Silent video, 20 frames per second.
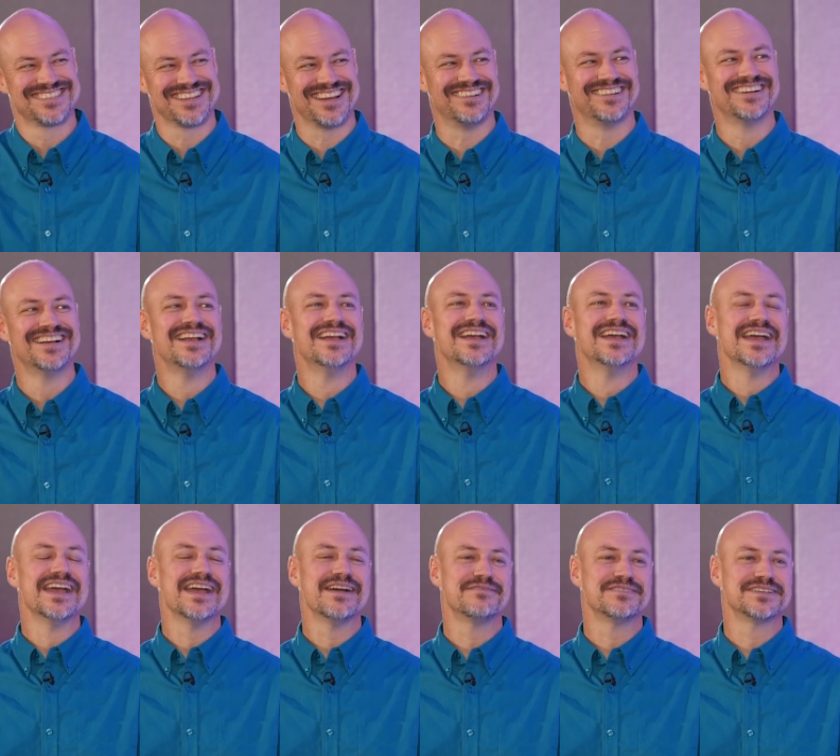So
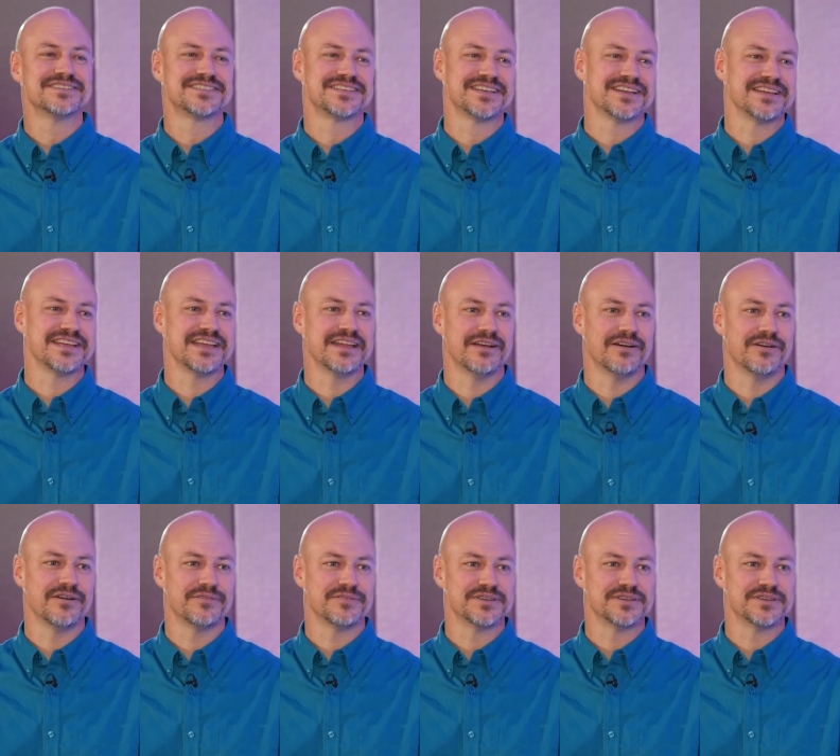it was, you know,